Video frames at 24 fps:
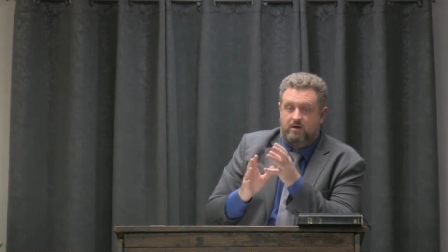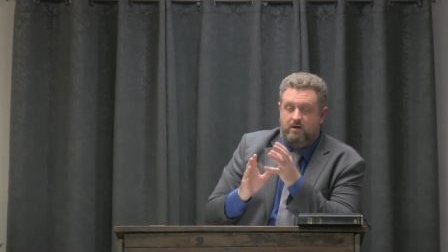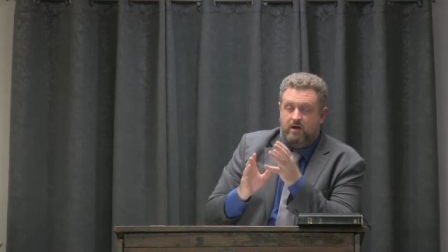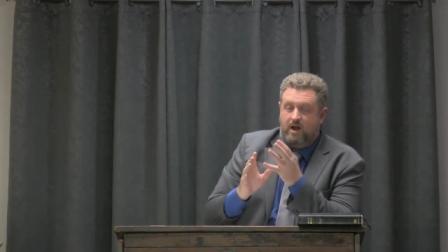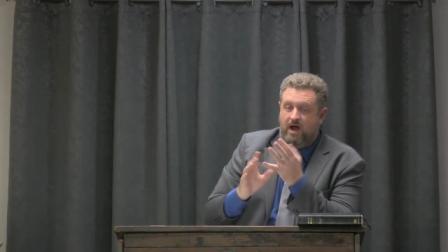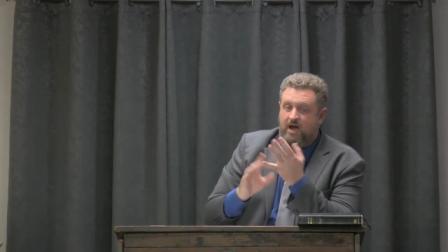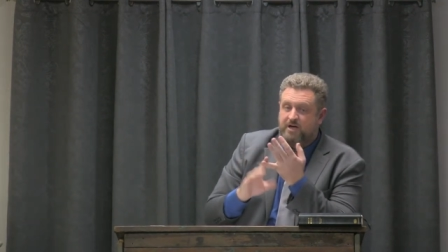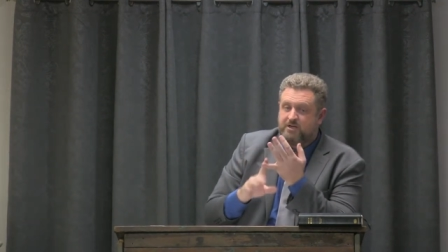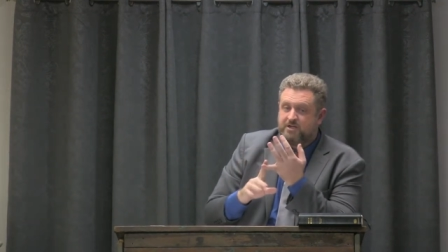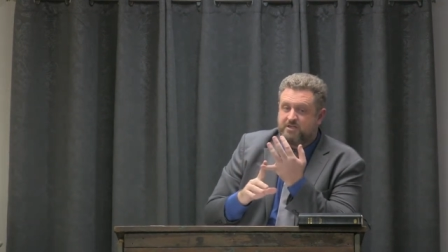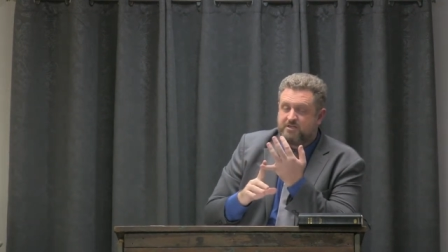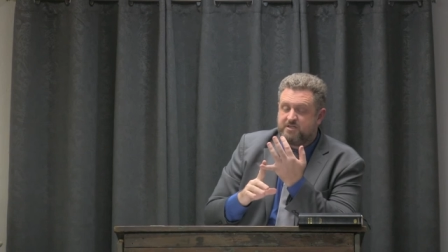
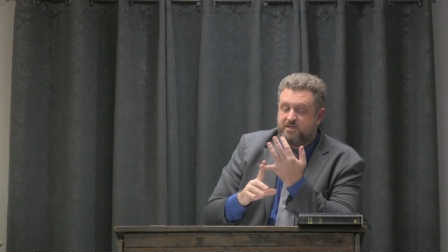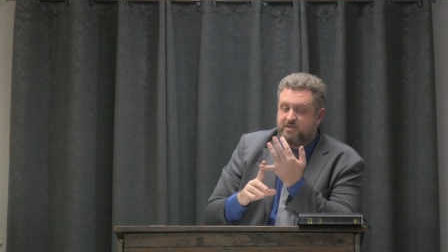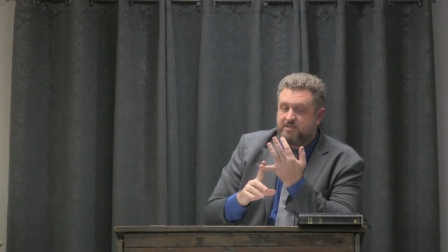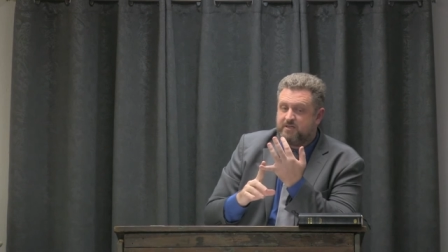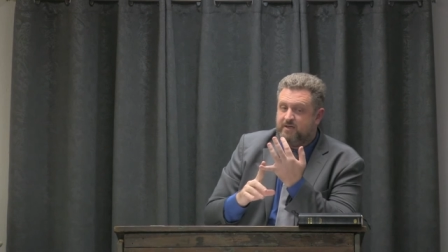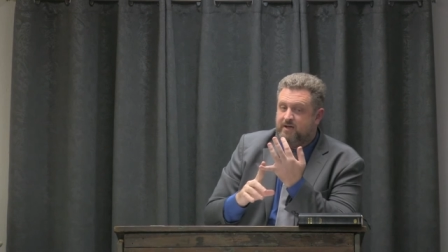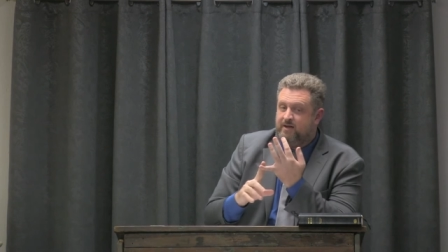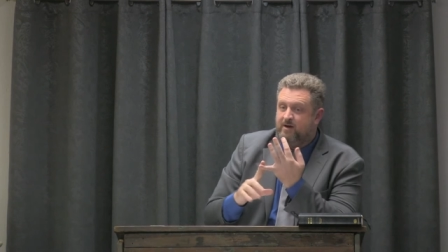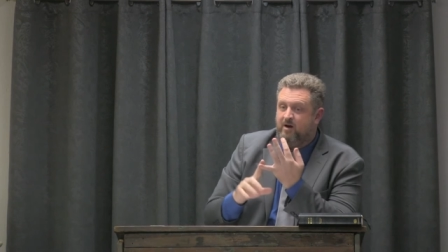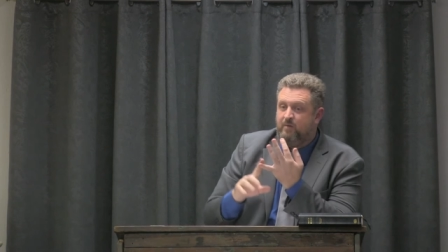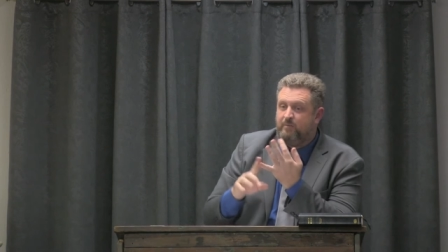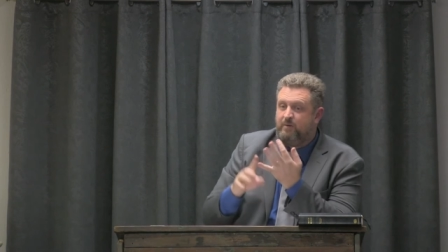Not just his
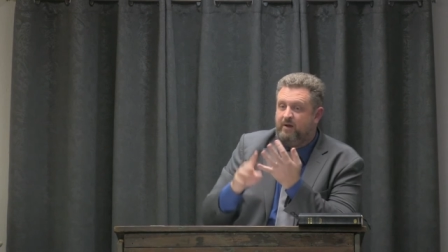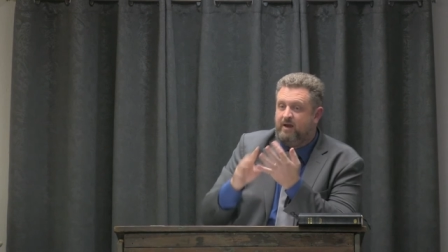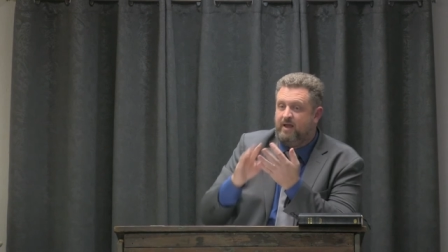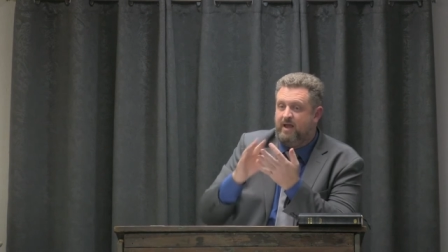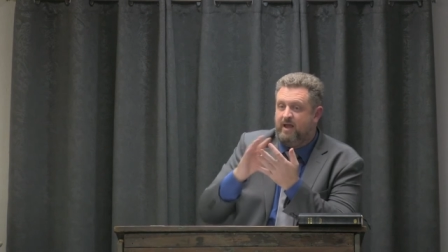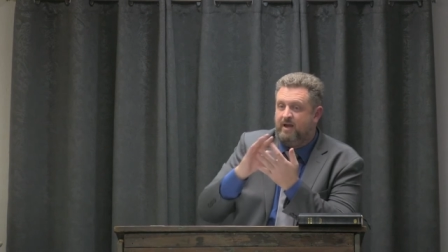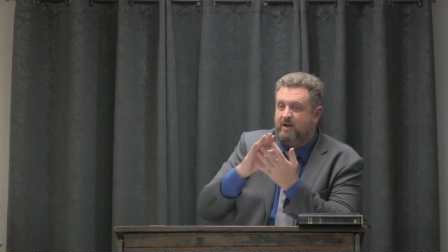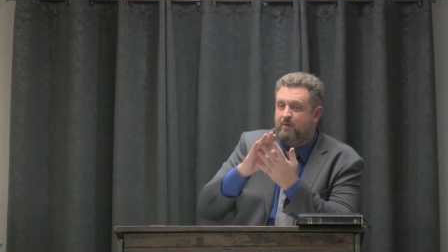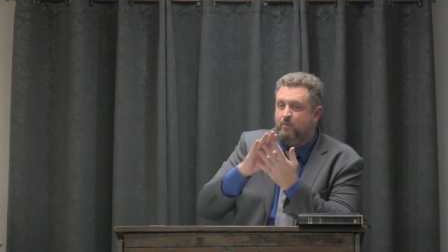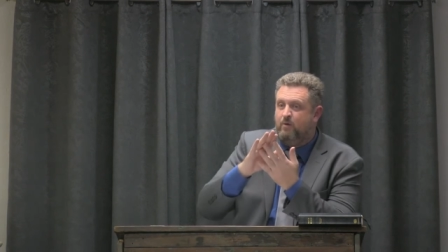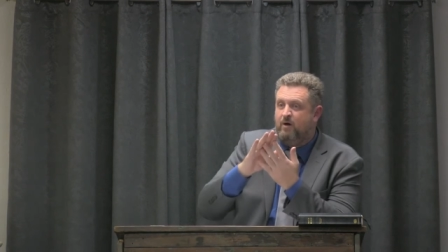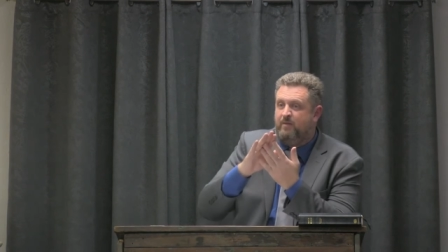leader, but
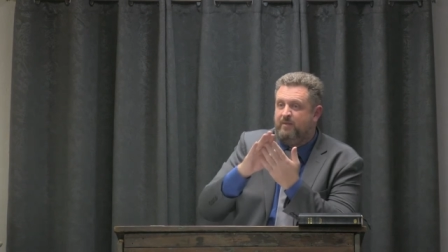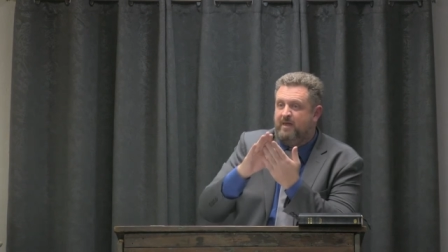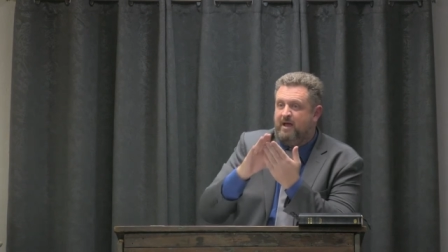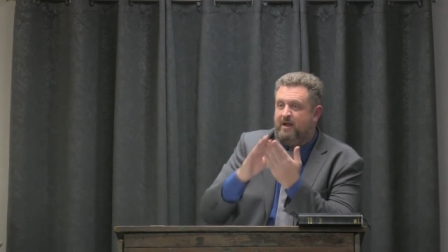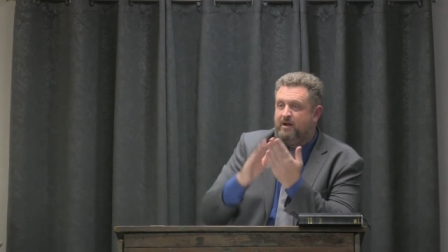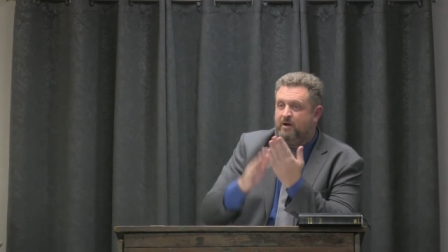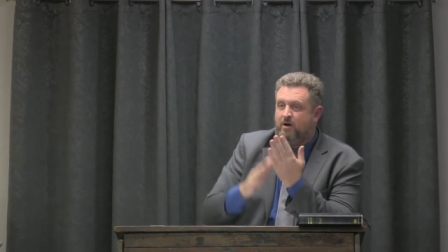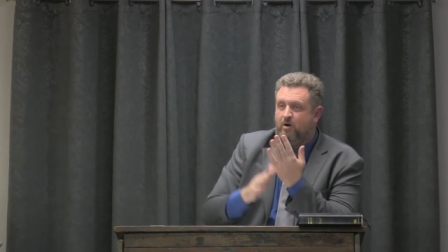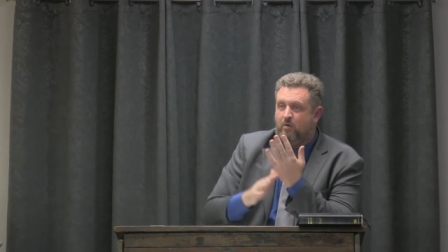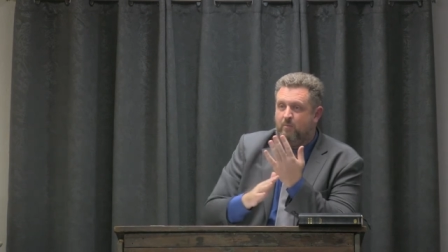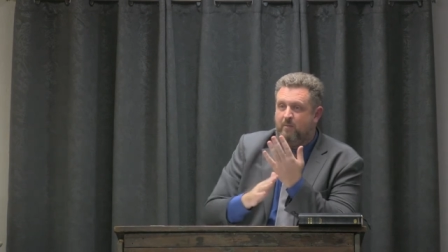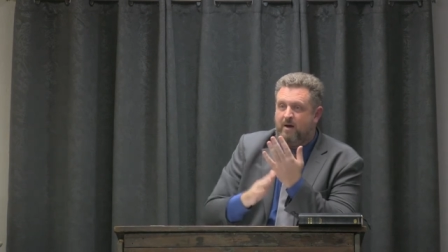anyone that
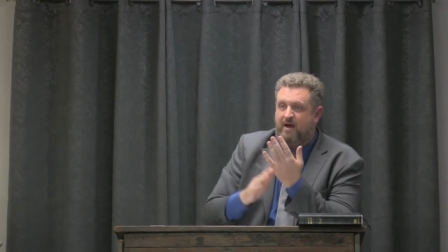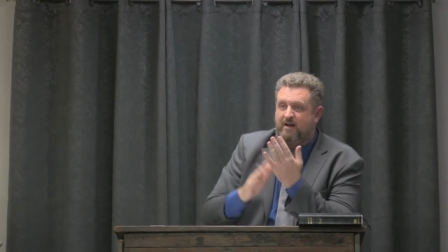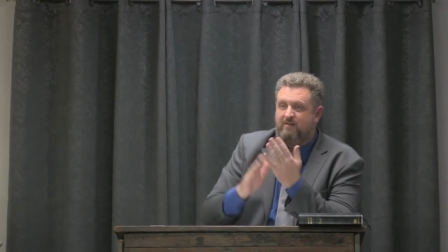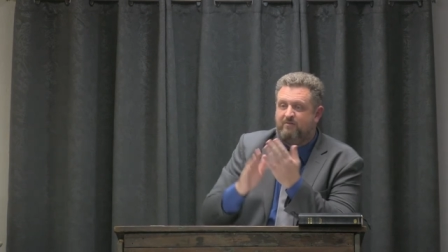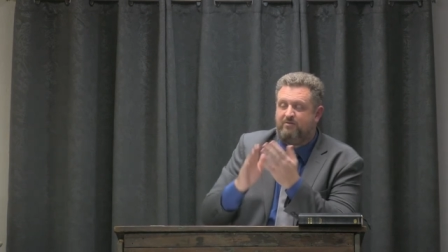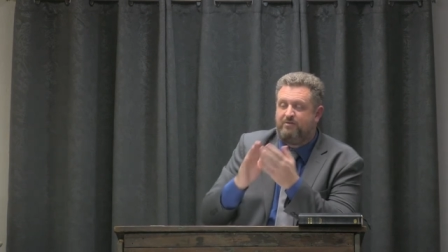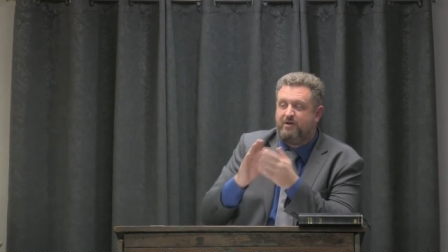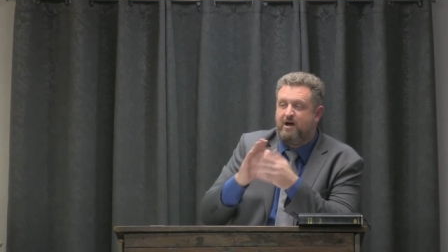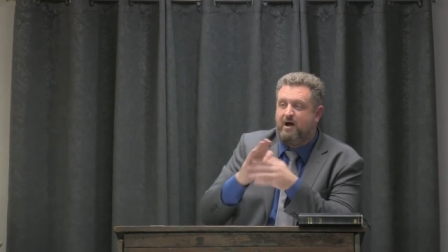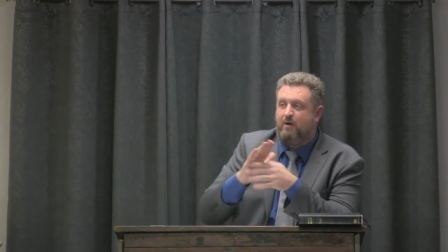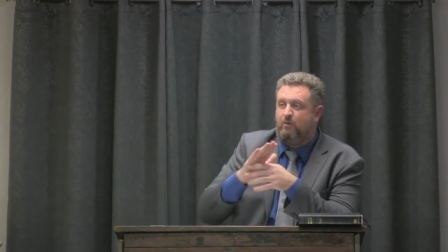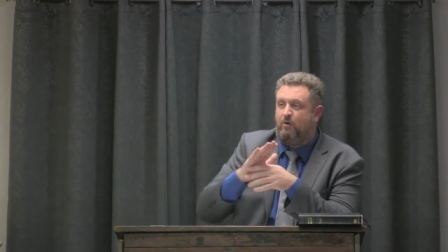you know might have
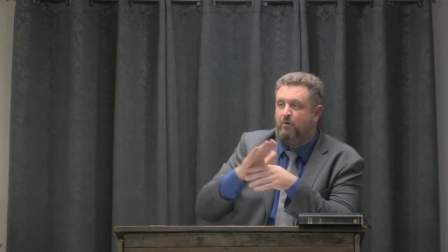thought,